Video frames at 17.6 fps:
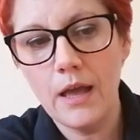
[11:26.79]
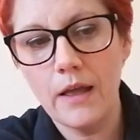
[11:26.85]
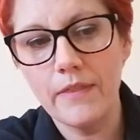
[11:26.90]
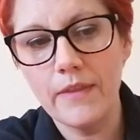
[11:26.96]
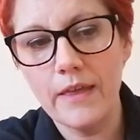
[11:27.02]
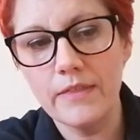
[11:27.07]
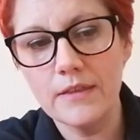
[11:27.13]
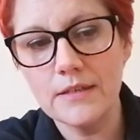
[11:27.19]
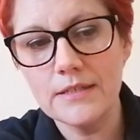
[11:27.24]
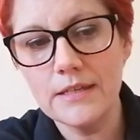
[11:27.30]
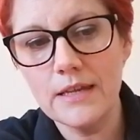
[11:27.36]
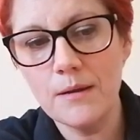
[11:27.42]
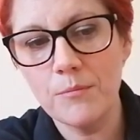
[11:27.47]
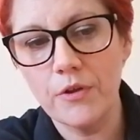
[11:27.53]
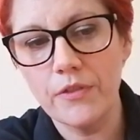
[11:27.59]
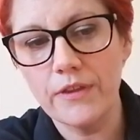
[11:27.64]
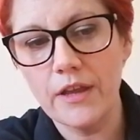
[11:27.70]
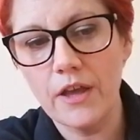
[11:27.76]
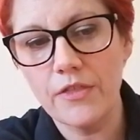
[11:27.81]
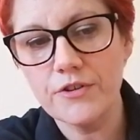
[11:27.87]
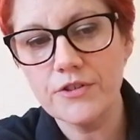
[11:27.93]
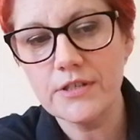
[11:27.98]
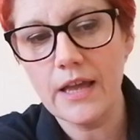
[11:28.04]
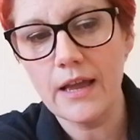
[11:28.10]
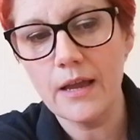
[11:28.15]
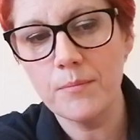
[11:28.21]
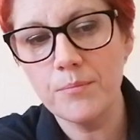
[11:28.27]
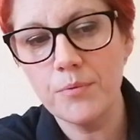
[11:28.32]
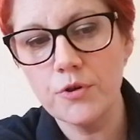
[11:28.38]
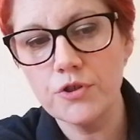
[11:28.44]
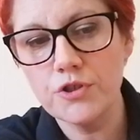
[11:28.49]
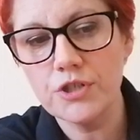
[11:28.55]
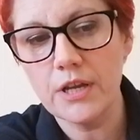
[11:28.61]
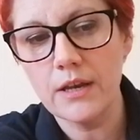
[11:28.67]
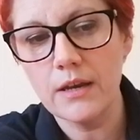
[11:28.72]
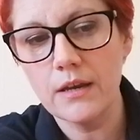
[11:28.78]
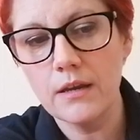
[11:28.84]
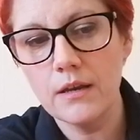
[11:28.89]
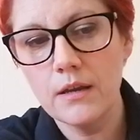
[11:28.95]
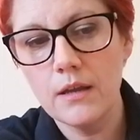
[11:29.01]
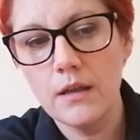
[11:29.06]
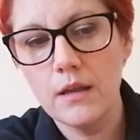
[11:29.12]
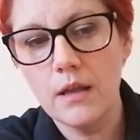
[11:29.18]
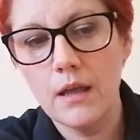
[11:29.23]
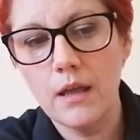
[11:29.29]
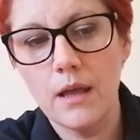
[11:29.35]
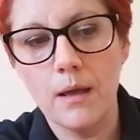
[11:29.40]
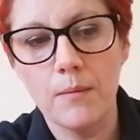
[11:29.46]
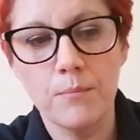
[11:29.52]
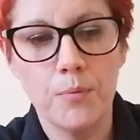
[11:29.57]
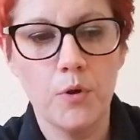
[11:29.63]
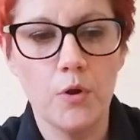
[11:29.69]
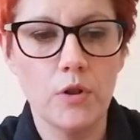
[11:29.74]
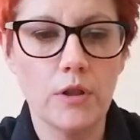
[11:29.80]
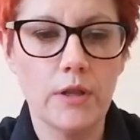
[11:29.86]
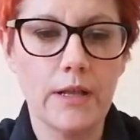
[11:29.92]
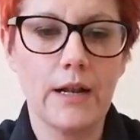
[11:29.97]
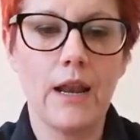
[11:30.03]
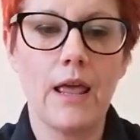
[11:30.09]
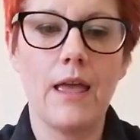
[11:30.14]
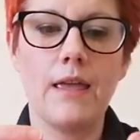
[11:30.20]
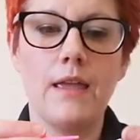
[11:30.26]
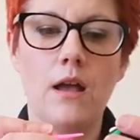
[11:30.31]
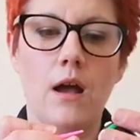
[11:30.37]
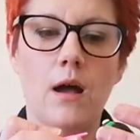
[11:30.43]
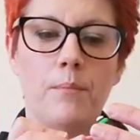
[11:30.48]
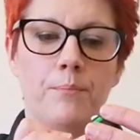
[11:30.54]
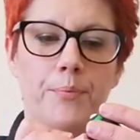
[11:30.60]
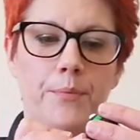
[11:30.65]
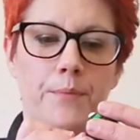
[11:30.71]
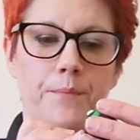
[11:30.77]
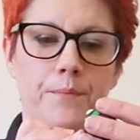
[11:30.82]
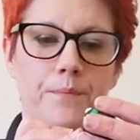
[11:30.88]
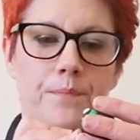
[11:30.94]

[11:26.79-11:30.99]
and then the same on the other side, push in and pull the clay up.